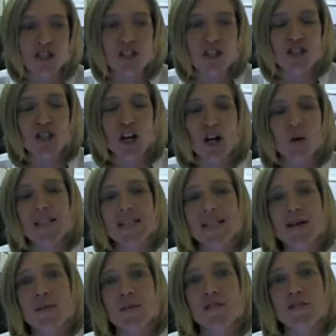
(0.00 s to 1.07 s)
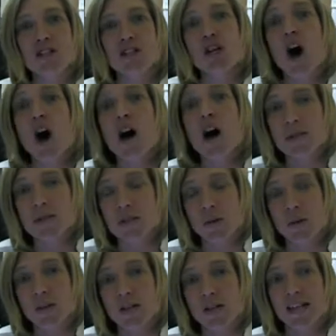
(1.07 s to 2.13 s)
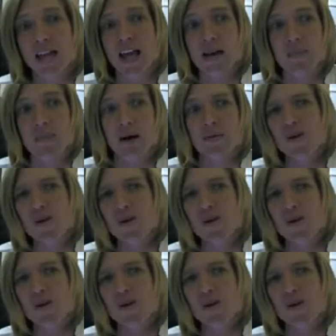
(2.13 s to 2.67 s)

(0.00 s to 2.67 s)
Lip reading: to start with some of the top stories that came up.